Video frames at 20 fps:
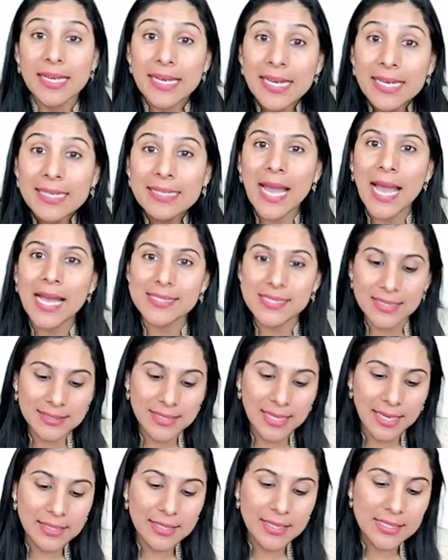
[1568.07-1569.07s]
It has a
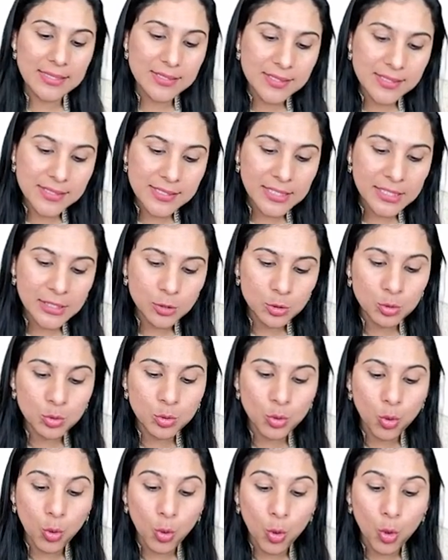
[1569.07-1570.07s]
tendency
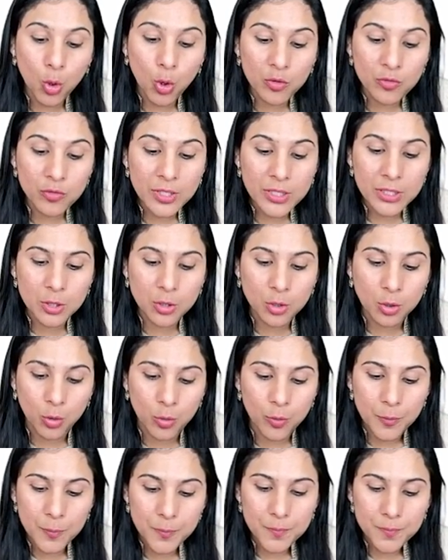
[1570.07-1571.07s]
to
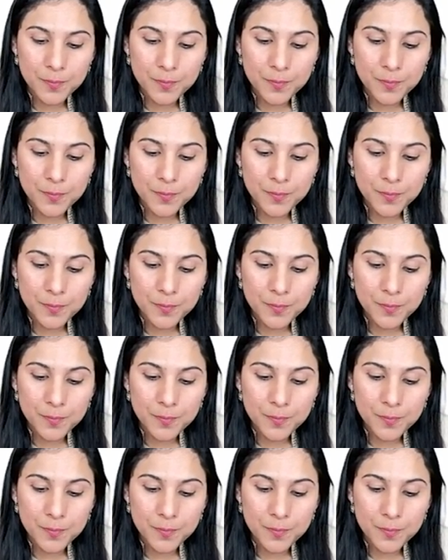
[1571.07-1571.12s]
overgrow.